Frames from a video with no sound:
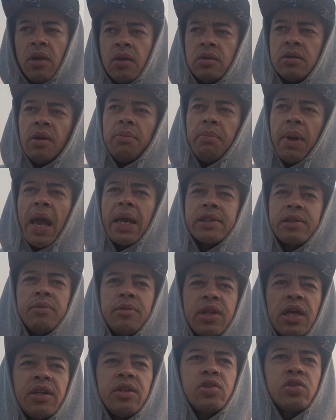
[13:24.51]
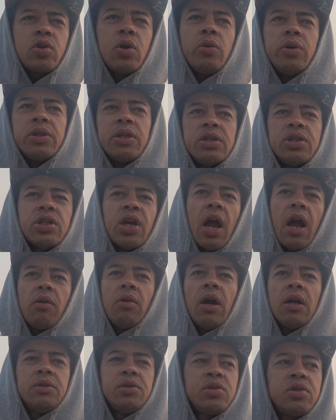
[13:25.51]
The maximum that is go in the shower.
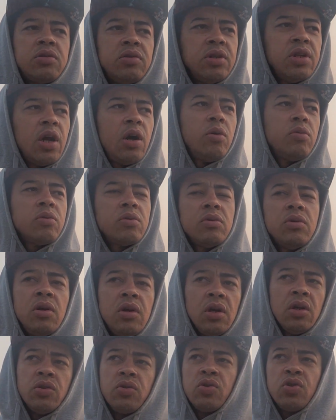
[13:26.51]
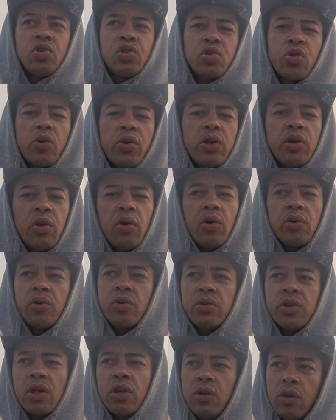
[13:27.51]
I just, just turn it on
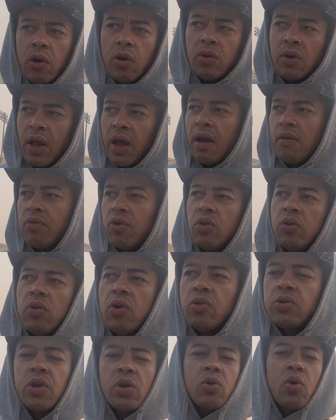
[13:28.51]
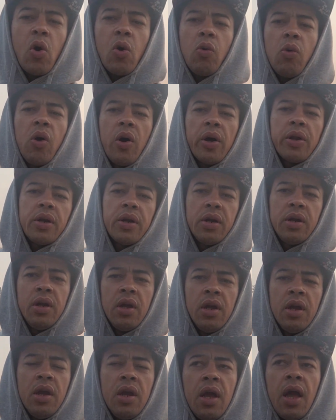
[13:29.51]
the low level on the cold water,
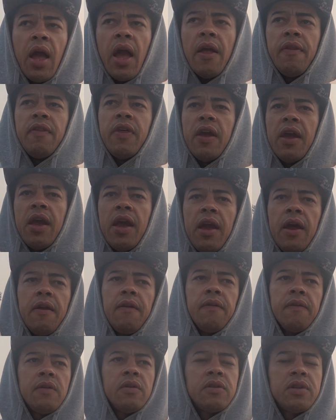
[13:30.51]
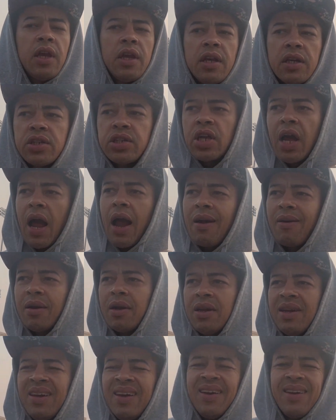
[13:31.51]
and then take a shower.
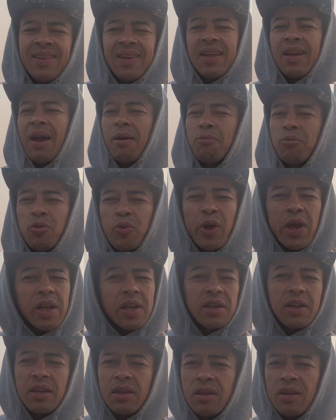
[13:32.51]
Then I'm ready.